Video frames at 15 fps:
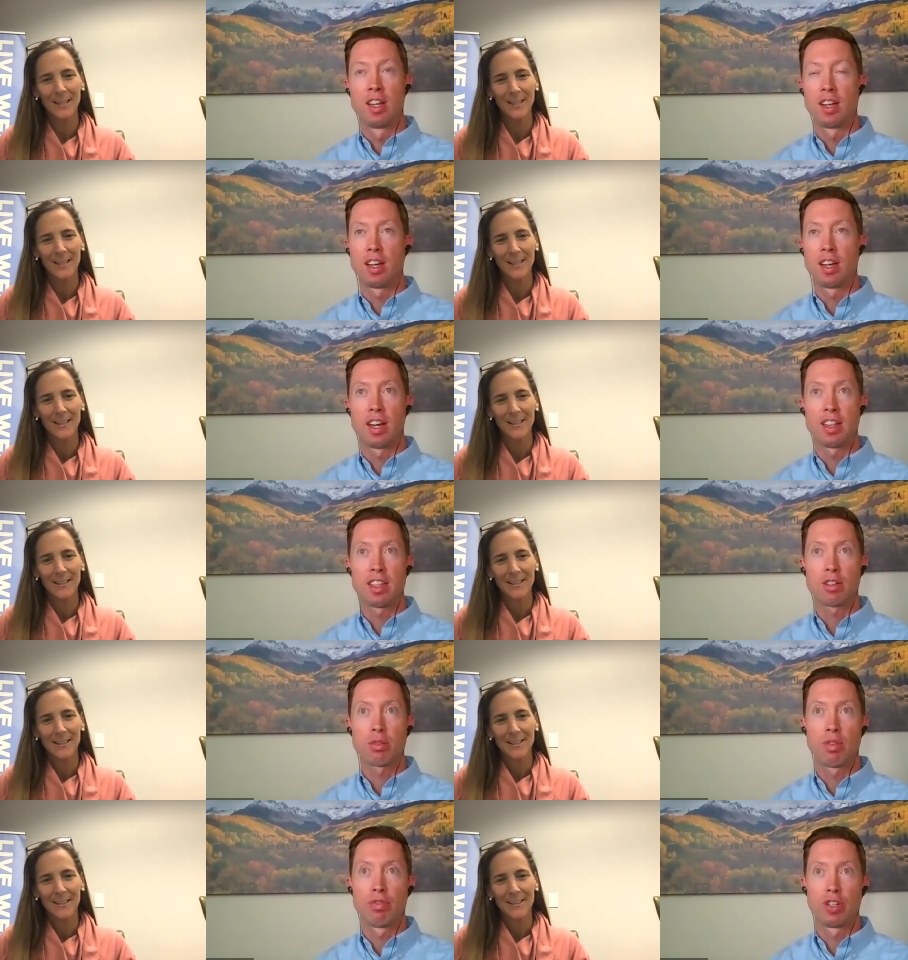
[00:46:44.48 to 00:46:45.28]
Speaker 1: uh, I
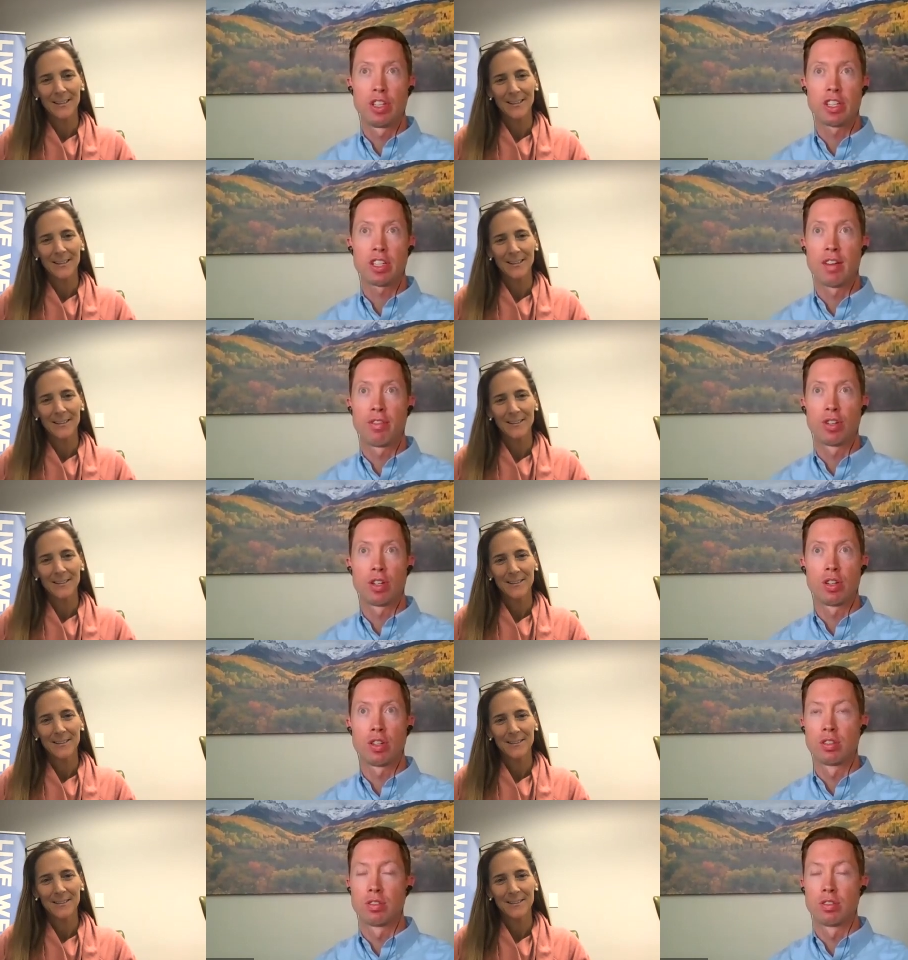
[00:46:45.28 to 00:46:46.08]
think we've really
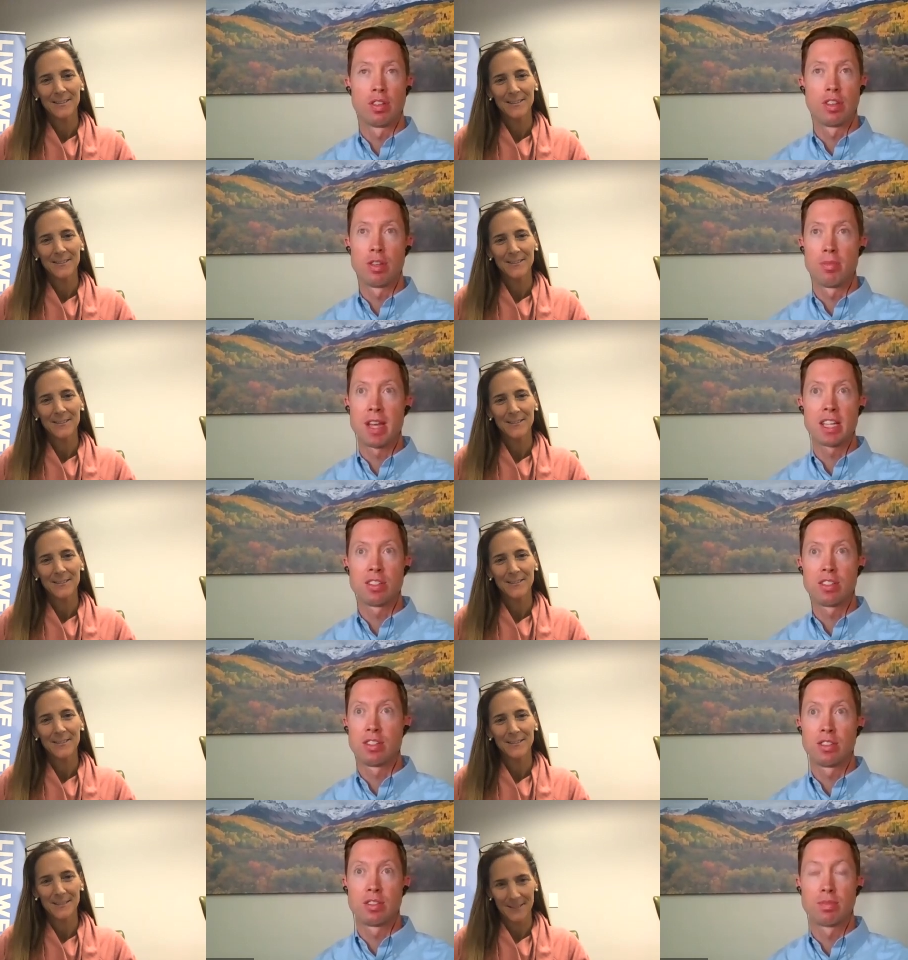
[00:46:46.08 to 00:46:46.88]
covered the
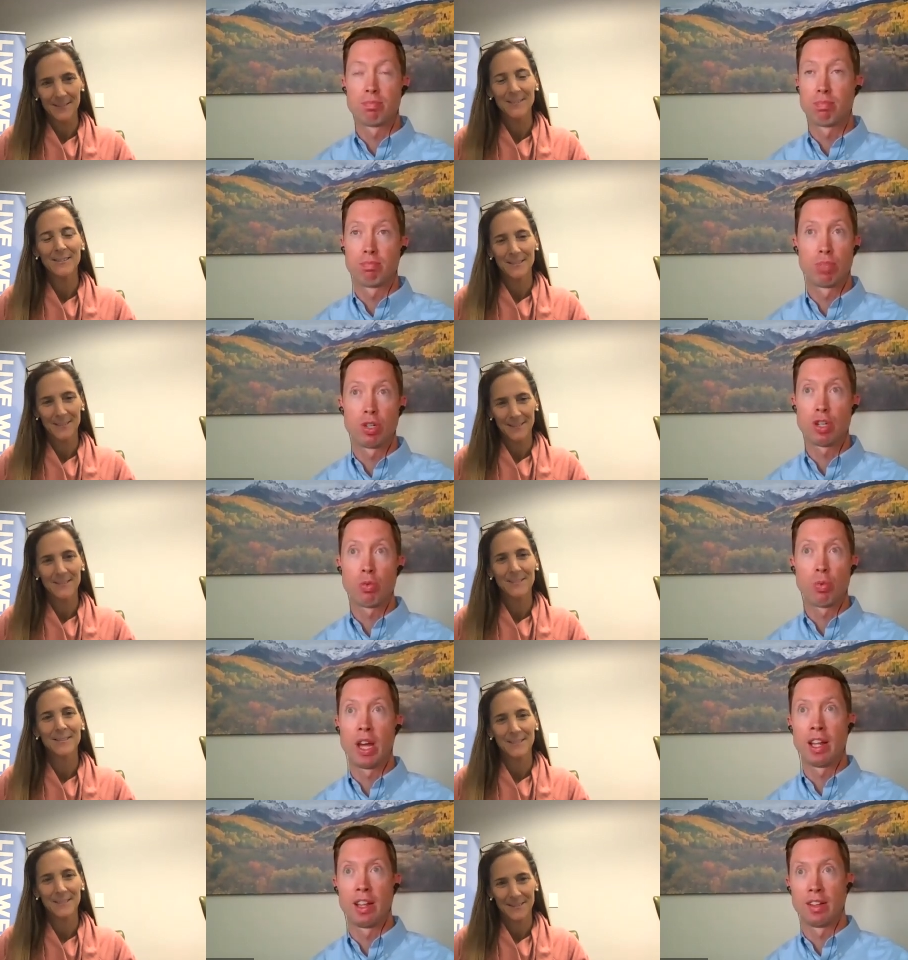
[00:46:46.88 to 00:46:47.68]
bases pretty
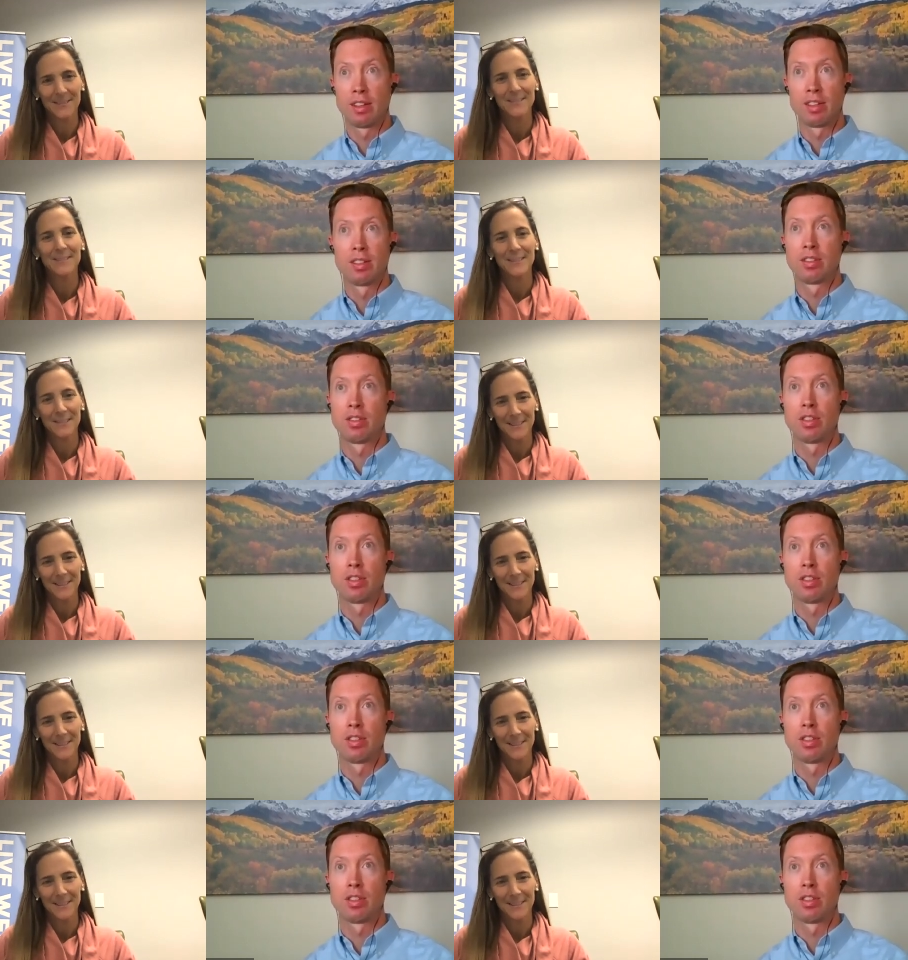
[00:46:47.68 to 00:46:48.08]
well.